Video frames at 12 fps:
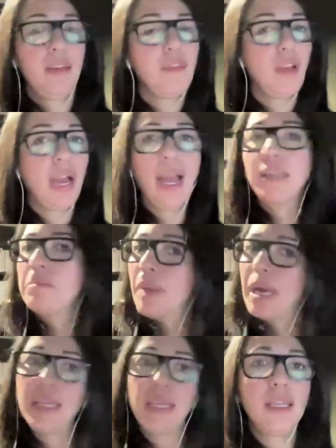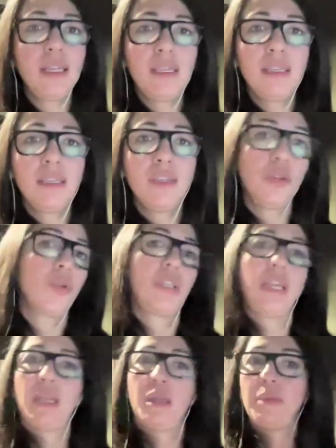If you had money, you
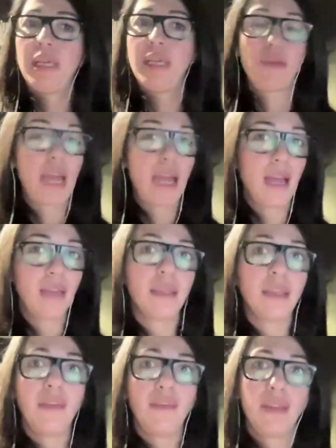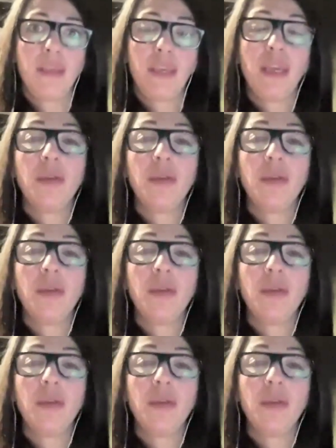could get a bigger ad and everything.